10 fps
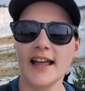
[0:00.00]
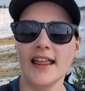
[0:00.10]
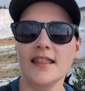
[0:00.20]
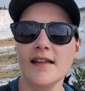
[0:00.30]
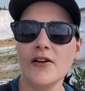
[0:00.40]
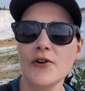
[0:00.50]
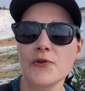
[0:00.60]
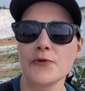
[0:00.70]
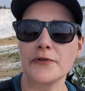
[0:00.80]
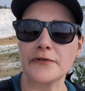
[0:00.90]

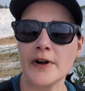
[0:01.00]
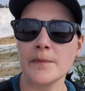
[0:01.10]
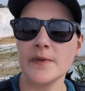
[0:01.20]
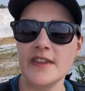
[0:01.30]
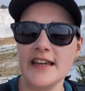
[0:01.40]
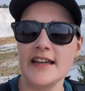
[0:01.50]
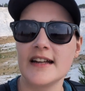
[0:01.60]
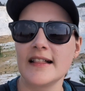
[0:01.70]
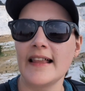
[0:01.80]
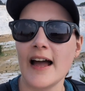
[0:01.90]
Hello from the
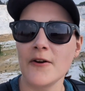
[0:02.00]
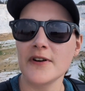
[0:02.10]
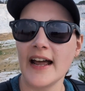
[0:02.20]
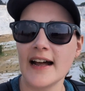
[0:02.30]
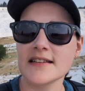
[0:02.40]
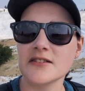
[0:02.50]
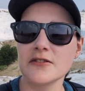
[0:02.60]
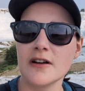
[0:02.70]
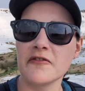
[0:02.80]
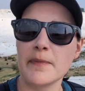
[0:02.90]
cloud castle of